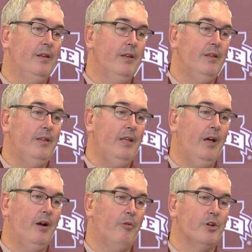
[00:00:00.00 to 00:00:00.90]
the
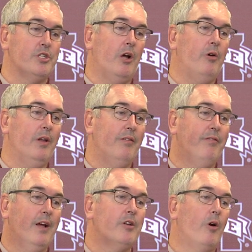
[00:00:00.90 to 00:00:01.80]
uh, result
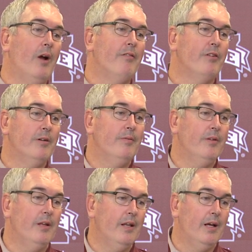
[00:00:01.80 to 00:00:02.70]
affect our effort.
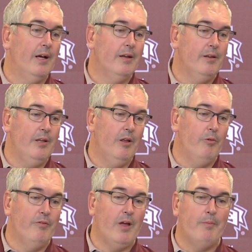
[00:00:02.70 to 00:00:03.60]
And, uh, you know,
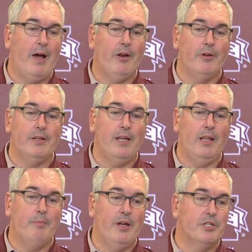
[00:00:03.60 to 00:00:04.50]
we've come out on a
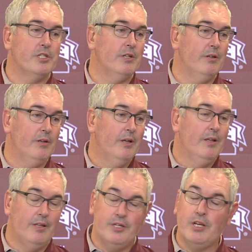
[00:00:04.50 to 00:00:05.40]
daily basis, and
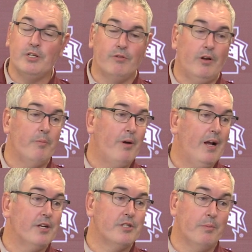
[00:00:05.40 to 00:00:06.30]
these kids have really
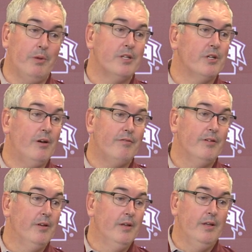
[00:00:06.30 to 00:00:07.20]
practiced their butts off.
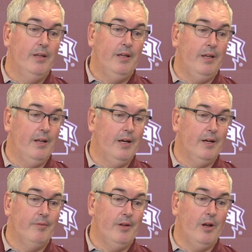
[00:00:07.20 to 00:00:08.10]
And, uh,
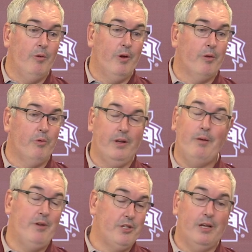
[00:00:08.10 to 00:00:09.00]
you know, whether and I
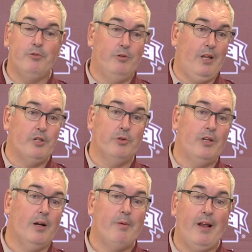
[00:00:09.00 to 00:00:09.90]
meant, that's what we
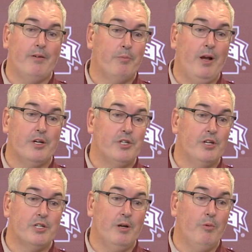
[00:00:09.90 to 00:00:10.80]
talked about after practice
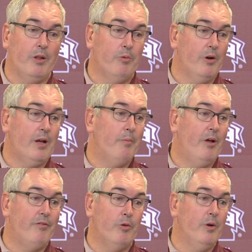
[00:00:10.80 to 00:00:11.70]
yesterday, whether we're coming
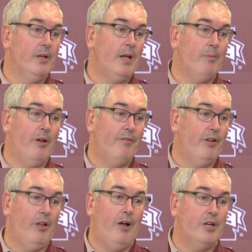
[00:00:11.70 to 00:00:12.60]
off a win, coming off a
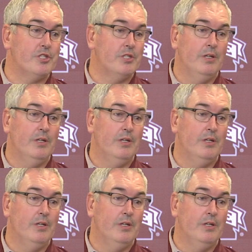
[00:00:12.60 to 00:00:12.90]
loss,